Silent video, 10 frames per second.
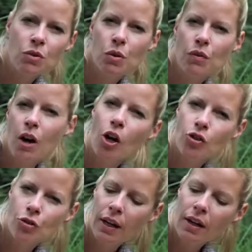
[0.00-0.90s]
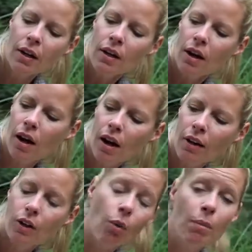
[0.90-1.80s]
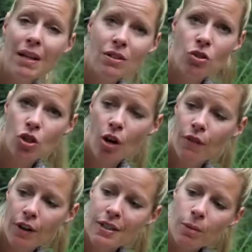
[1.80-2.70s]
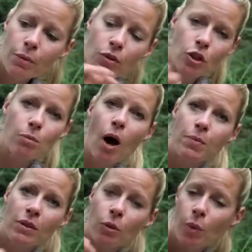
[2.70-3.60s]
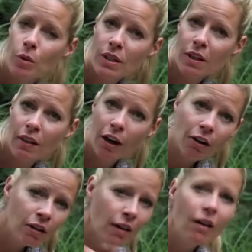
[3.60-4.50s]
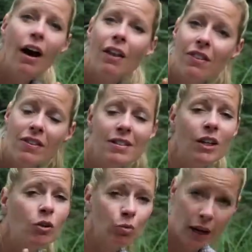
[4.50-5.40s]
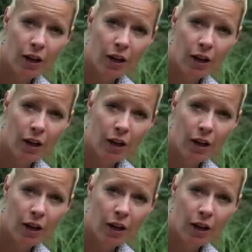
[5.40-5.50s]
sort of country, you know, mason jar. Very simple, just popped a little posy in there. I think this is a great